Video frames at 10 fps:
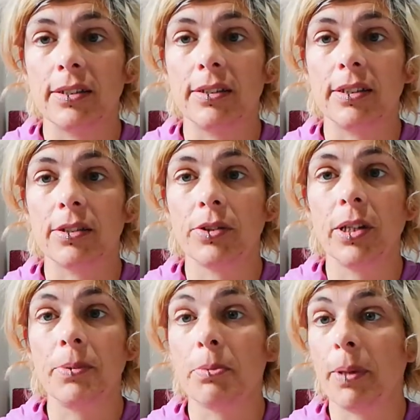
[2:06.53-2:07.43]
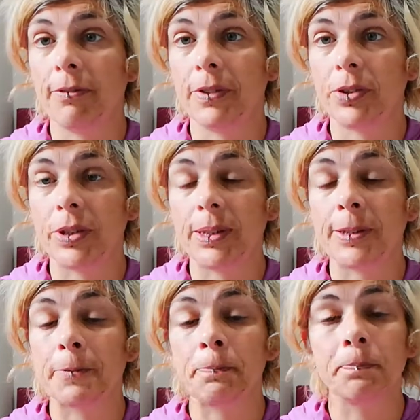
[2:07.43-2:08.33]
described as barefoot
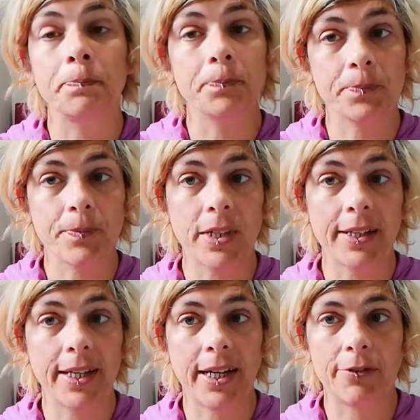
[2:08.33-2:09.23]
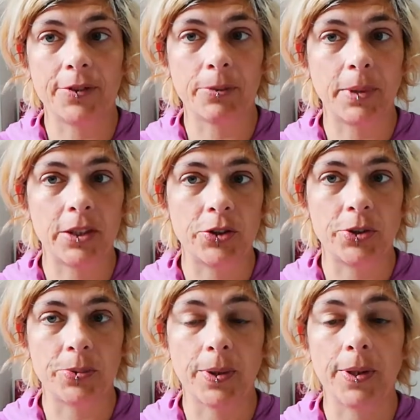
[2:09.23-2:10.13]
shoes and they have some
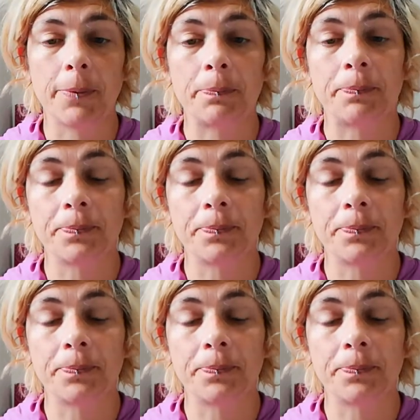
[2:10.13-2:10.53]
issues with them.